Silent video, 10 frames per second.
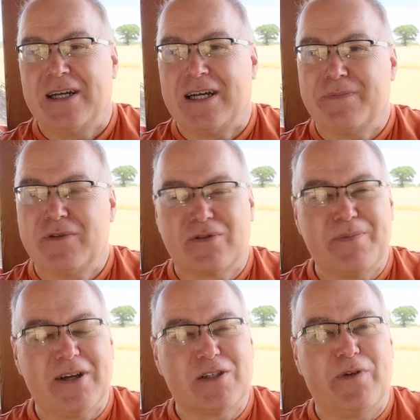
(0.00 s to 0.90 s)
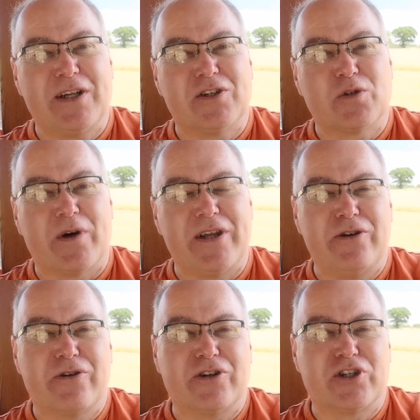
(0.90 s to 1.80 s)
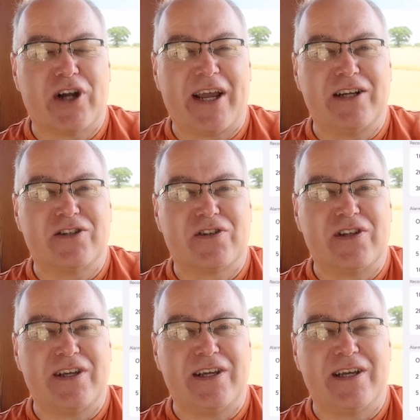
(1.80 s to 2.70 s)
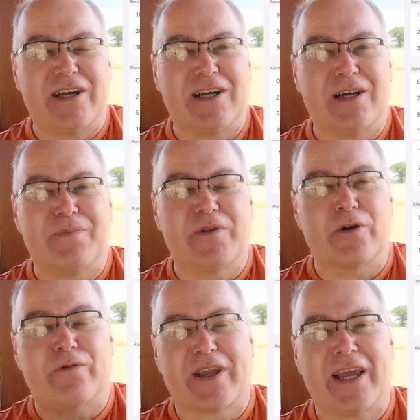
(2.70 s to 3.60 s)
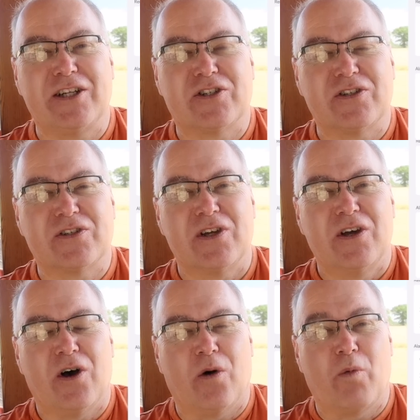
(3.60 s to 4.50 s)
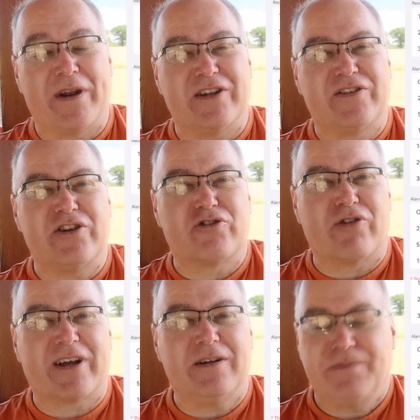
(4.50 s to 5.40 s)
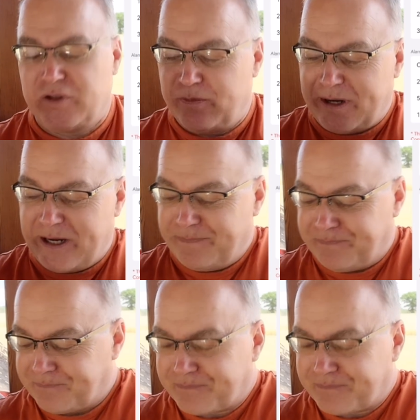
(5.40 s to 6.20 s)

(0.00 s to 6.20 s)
There were some nice features where you could change the notifications on when it did trigger to be